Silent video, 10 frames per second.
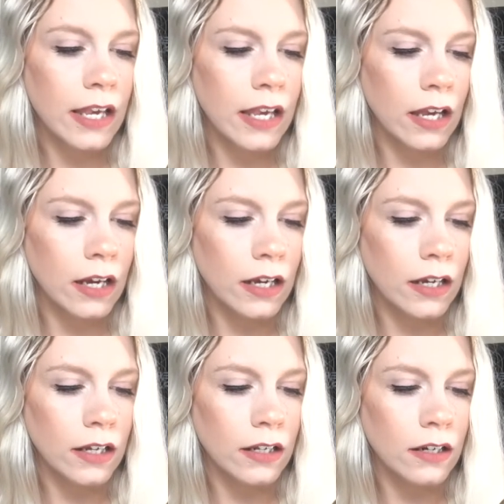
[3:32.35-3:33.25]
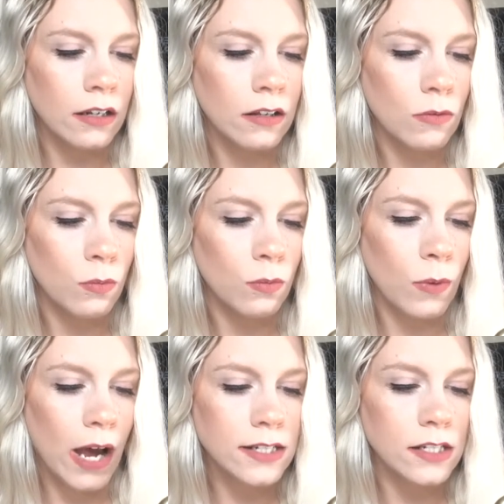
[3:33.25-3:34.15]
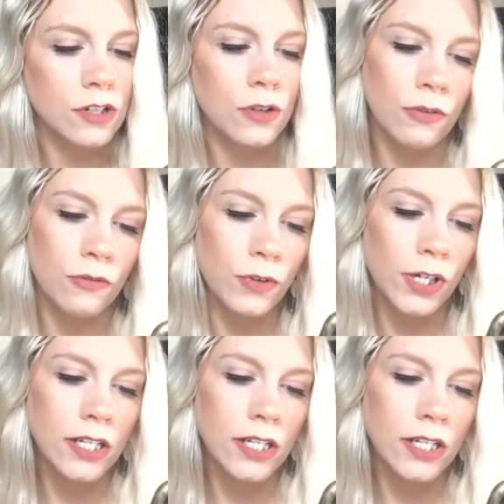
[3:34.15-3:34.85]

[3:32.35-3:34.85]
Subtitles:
And wax is gluten free,